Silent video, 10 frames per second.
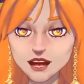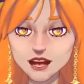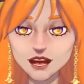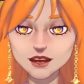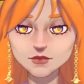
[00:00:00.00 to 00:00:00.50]

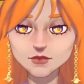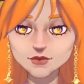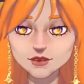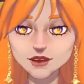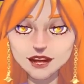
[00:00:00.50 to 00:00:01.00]
And I do
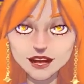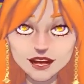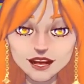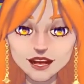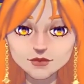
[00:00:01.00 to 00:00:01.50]
have a key.
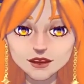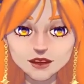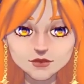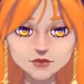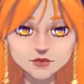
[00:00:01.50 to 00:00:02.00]
I have a
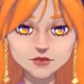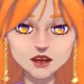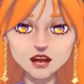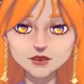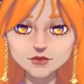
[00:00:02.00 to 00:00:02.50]
key to
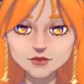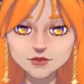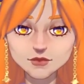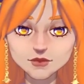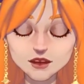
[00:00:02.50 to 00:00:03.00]

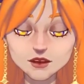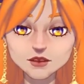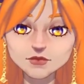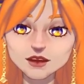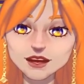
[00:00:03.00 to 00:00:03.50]
what?
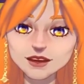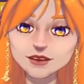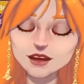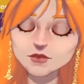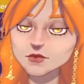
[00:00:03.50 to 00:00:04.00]
Wait,
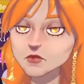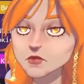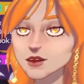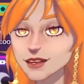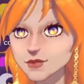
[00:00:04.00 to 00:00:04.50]
I could
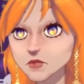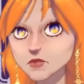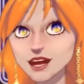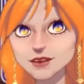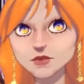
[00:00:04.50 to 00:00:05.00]
make it
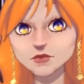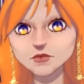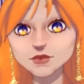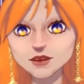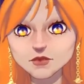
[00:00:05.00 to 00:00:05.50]
magical
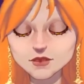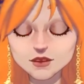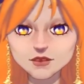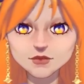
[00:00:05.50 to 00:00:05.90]
maybe.